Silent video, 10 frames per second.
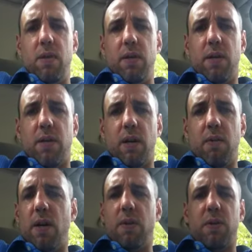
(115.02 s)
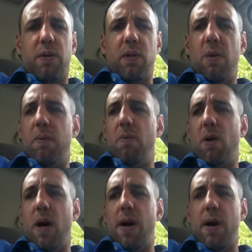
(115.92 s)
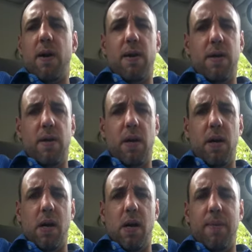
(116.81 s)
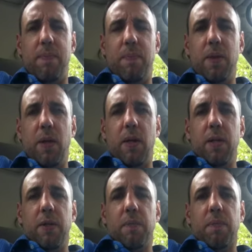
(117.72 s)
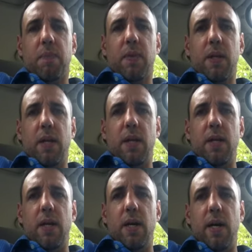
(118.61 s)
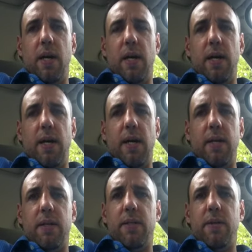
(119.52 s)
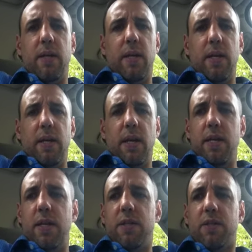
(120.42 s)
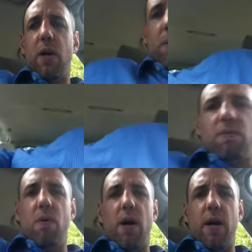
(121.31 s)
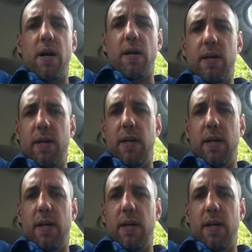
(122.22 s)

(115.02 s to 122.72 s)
with uh, regular soap and water. Um, uh, and then soaking it in water.